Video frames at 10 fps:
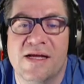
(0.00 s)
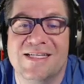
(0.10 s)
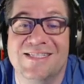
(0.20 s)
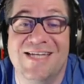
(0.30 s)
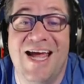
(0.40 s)

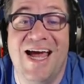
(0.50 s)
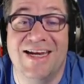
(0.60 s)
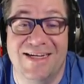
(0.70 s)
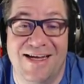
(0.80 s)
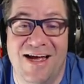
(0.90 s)

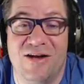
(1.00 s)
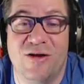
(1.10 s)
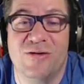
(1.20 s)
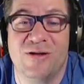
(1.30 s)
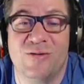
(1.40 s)
Dad, I
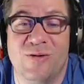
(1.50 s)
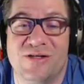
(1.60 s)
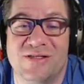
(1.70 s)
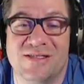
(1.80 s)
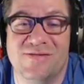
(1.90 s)
know that you're
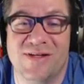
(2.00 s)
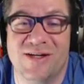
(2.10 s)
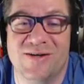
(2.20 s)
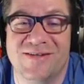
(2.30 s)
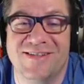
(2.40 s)
watching this
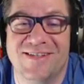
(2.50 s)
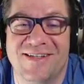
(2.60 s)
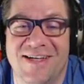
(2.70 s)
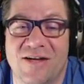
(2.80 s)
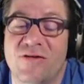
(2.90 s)
video.
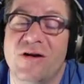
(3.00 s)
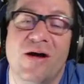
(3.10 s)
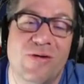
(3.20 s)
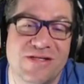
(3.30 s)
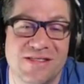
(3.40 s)
And if you're
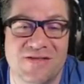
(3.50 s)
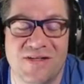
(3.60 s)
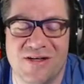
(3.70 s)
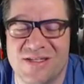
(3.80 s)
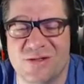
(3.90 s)
not watching this
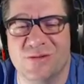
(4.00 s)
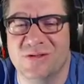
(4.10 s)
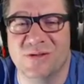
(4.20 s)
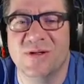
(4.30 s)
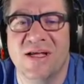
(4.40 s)
video, that's cool
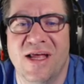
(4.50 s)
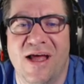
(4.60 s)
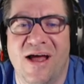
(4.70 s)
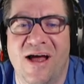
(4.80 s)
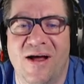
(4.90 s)
too.
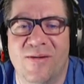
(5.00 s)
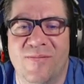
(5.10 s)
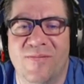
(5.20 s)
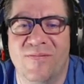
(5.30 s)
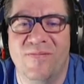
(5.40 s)

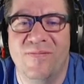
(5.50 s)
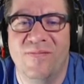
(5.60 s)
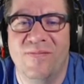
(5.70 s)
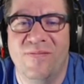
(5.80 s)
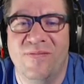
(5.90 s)
Um,
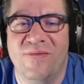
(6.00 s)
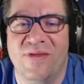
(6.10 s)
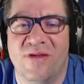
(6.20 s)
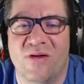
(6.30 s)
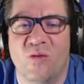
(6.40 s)

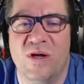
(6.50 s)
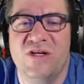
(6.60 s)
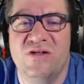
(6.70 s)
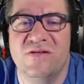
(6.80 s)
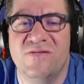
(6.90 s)

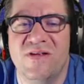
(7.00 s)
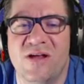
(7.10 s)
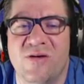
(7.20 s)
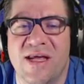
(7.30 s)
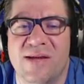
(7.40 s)
which
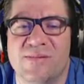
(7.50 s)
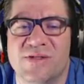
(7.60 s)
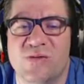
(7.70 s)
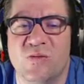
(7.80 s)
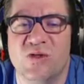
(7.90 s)
video
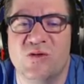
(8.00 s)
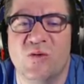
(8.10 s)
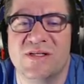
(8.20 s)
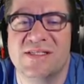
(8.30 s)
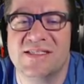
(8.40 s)
games would you
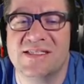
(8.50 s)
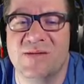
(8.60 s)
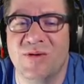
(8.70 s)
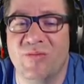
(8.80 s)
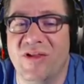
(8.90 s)
want to see
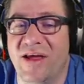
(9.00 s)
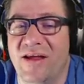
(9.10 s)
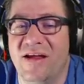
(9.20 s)
me play?